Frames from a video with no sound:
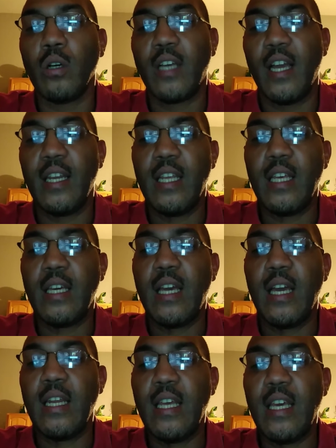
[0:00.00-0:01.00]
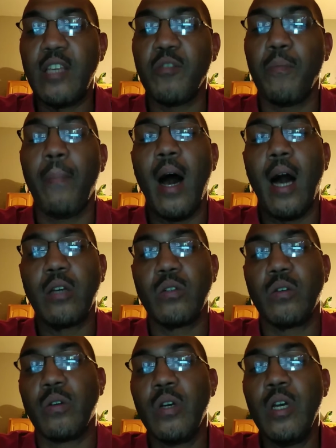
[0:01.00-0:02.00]
can each
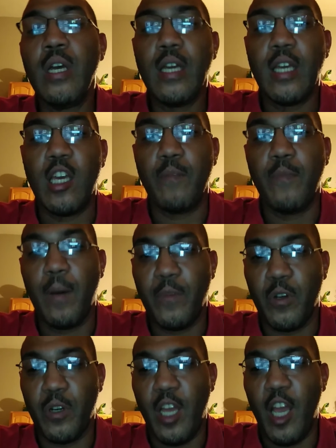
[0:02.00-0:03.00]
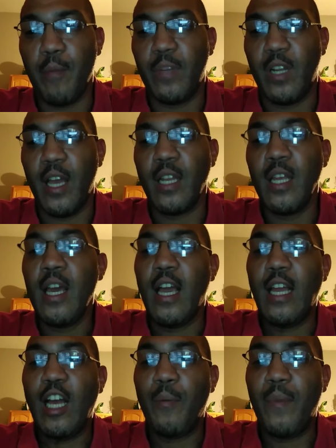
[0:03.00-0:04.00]
boxer keep up their game plan,
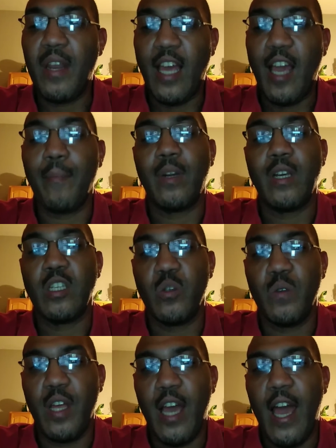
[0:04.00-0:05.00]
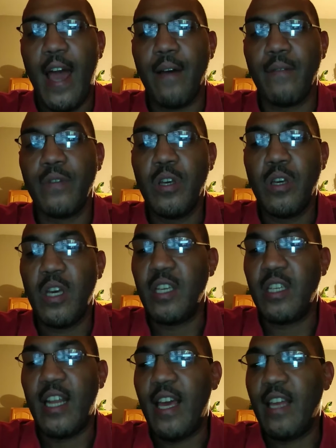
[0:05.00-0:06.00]
and how many game plans do they have? Is
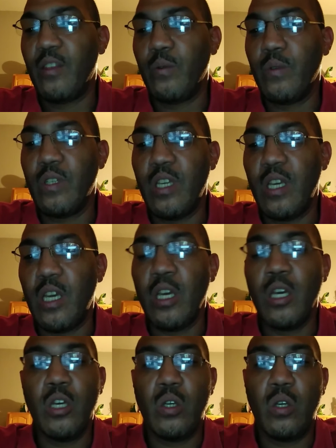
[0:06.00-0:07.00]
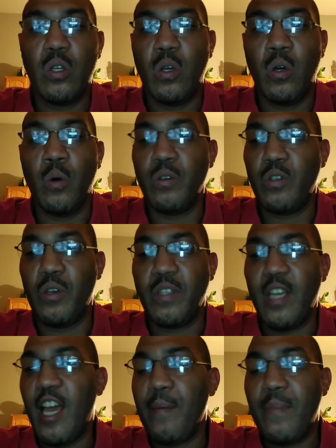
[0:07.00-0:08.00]
it A through Z, or is it
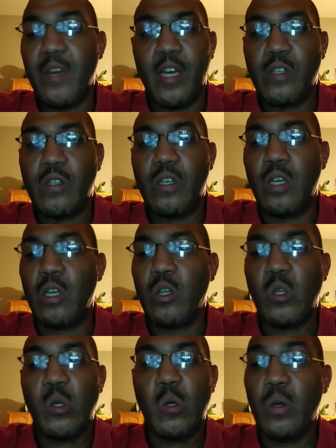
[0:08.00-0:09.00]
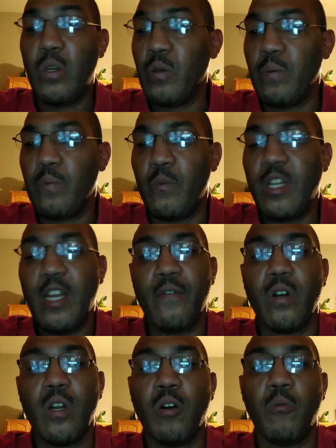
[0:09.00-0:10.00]
just A, B, and C? We
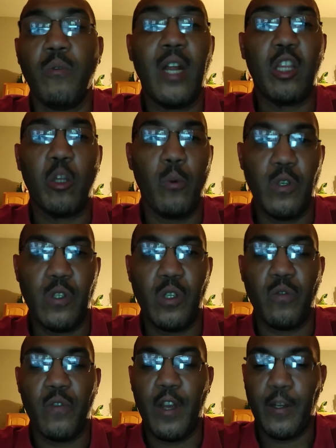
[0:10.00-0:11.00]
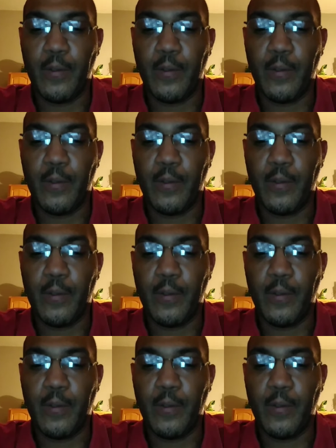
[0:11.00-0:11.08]
never know. We're not the ones in the ring.